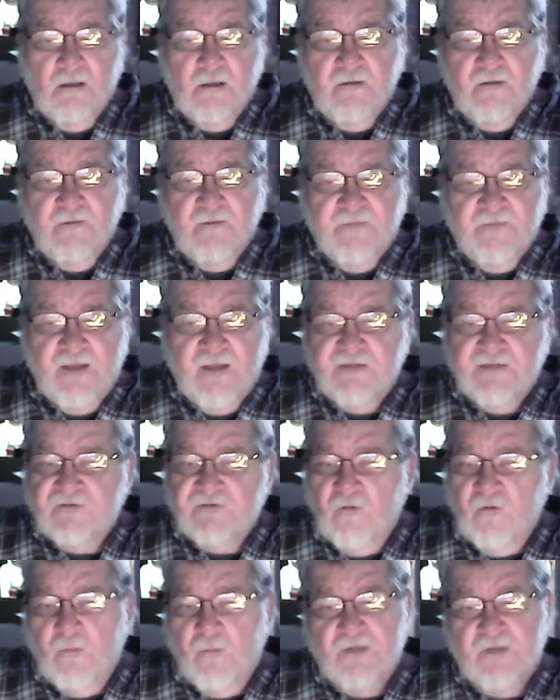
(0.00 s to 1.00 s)
thanks
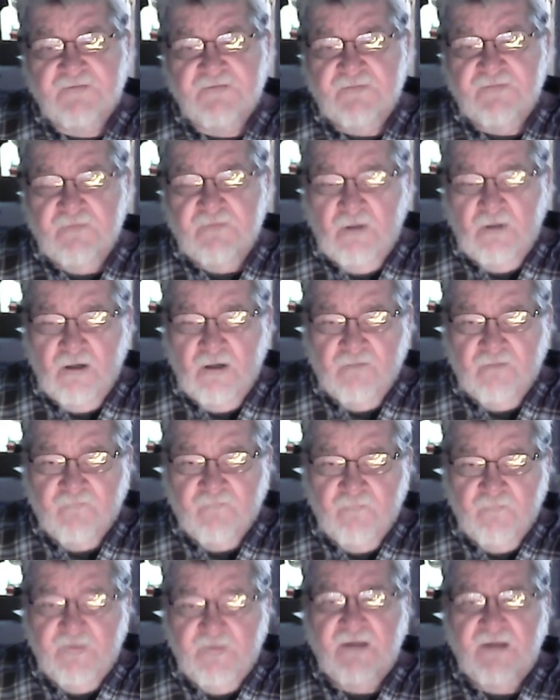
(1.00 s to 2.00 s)
so much for
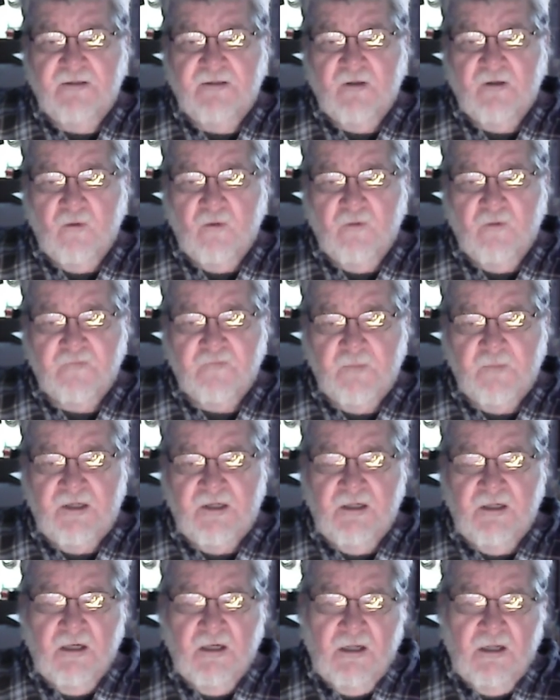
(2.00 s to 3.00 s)
being here with me.
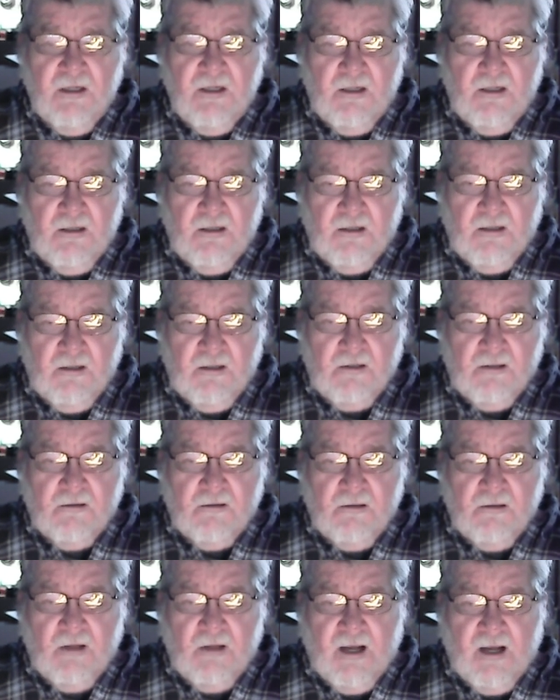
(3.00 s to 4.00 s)

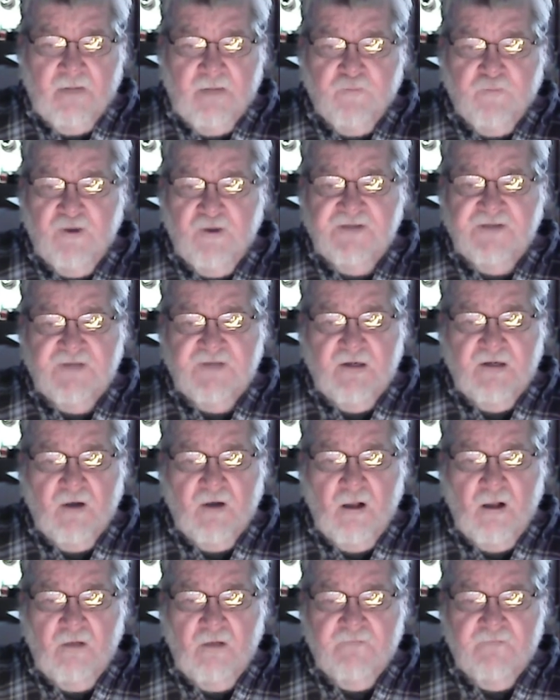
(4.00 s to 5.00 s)
I appreciate
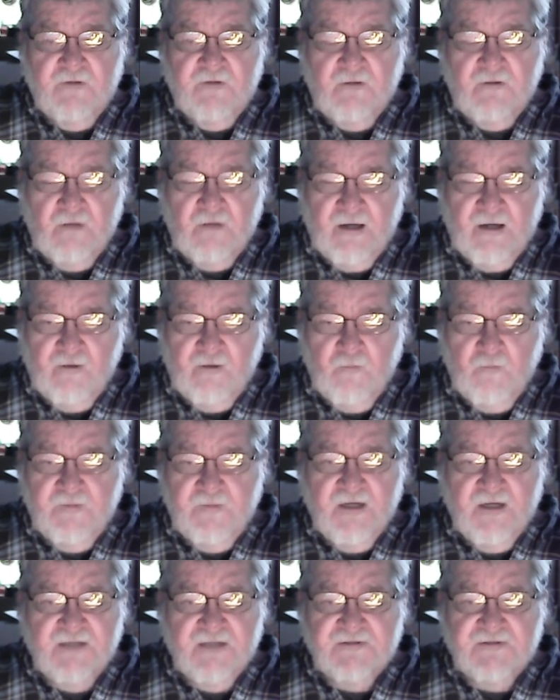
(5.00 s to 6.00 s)
all of you. I hope you
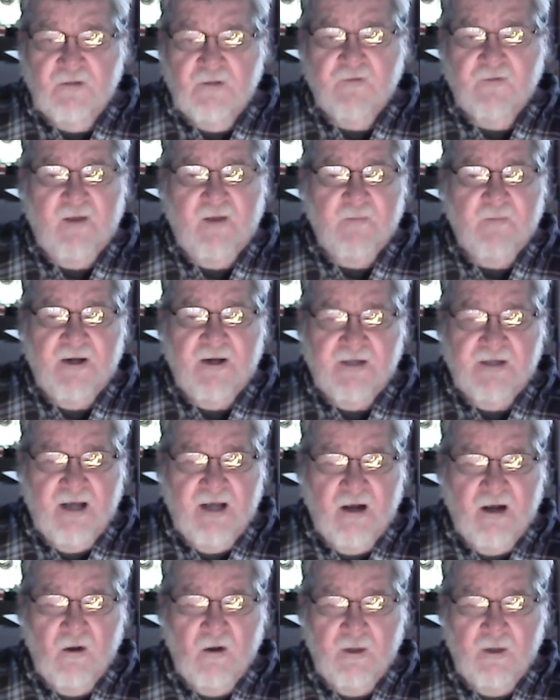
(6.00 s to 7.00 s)
guys know that by
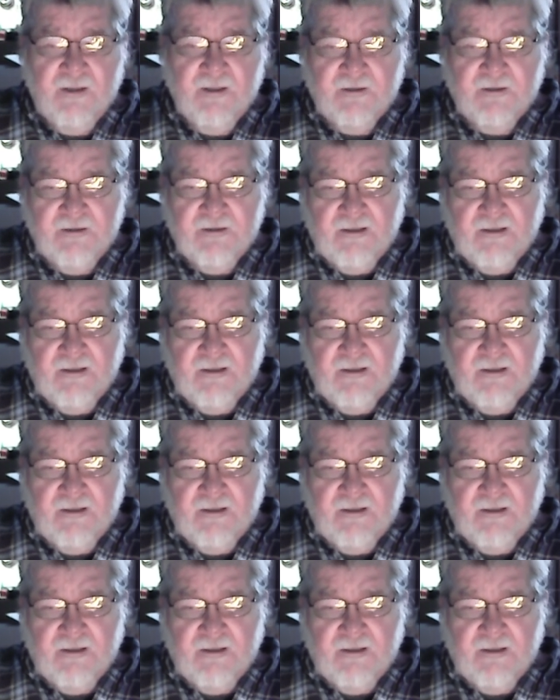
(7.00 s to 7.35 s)
now. And